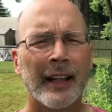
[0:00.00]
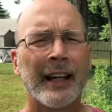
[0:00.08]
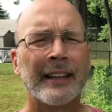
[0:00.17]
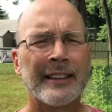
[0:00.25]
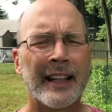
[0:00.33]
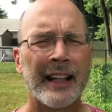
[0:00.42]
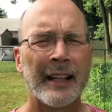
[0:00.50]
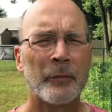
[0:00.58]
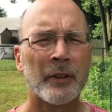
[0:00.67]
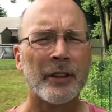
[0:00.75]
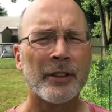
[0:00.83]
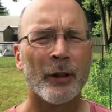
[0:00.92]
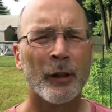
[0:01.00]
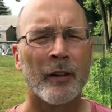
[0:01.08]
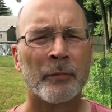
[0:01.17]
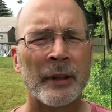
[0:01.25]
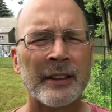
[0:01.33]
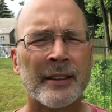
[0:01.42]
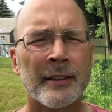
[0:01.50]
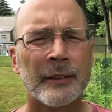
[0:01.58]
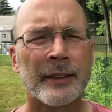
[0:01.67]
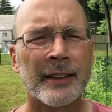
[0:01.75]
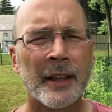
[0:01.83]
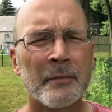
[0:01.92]
Hey, today I'm going to start off my
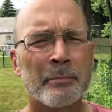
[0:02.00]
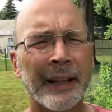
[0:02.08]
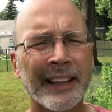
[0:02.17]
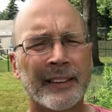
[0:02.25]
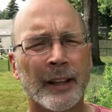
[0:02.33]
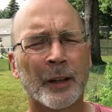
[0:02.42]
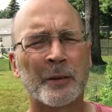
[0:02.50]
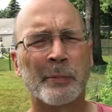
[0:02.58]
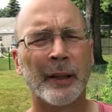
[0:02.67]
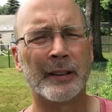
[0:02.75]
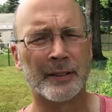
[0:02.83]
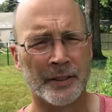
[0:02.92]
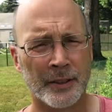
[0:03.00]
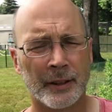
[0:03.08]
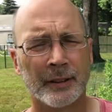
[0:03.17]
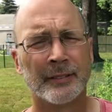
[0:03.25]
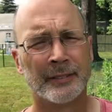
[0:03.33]
series on backyard bugs.